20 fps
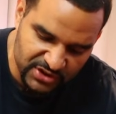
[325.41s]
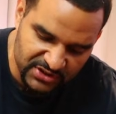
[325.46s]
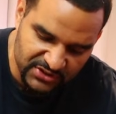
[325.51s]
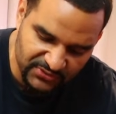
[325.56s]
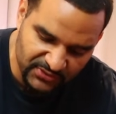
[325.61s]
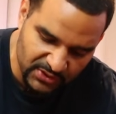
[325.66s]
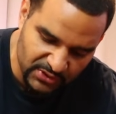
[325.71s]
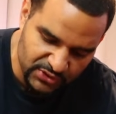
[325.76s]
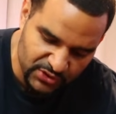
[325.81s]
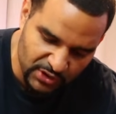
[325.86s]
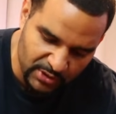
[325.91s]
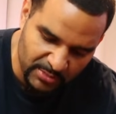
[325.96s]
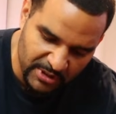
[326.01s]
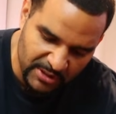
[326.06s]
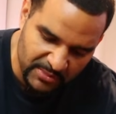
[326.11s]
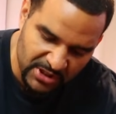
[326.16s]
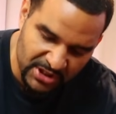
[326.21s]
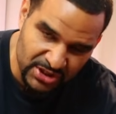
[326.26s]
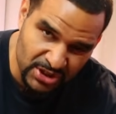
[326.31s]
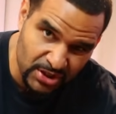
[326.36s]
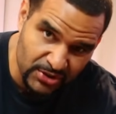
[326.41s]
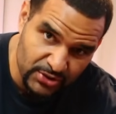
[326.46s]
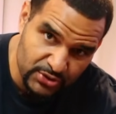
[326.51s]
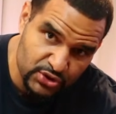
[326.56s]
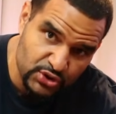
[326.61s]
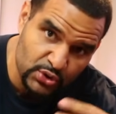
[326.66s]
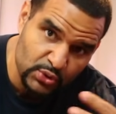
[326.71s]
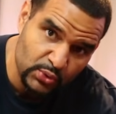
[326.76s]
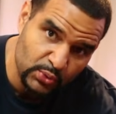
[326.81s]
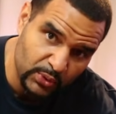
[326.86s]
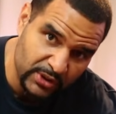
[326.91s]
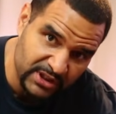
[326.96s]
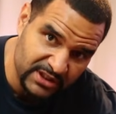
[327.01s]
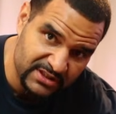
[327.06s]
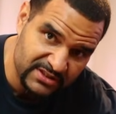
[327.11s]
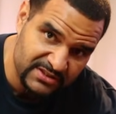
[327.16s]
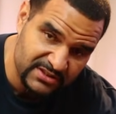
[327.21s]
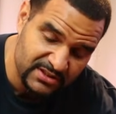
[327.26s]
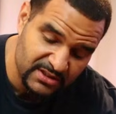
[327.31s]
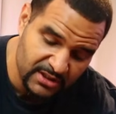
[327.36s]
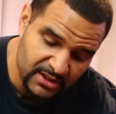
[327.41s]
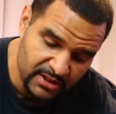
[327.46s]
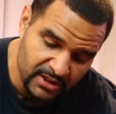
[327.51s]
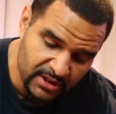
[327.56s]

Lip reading: this filter maybe another 2 weeks